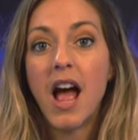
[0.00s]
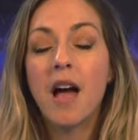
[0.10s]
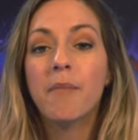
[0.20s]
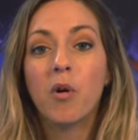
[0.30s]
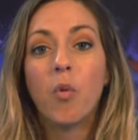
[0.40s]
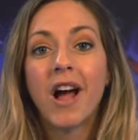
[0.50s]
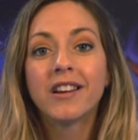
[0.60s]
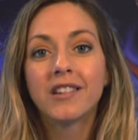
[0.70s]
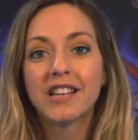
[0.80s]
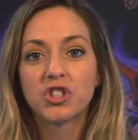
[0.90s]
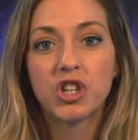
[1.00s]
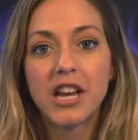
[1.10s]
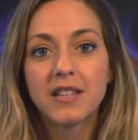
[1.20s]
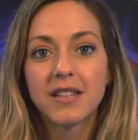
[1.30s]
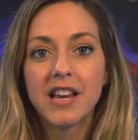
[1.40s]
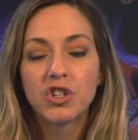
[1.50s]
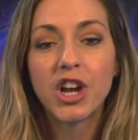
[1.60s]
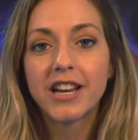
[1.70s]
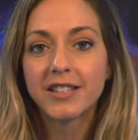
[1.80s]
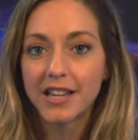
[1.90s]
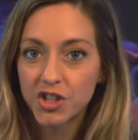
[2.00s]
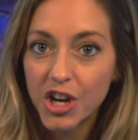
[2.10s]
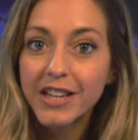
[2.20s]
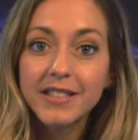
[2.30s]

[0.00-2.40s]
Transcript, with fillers: and my wine glass shakes and shakes and shakes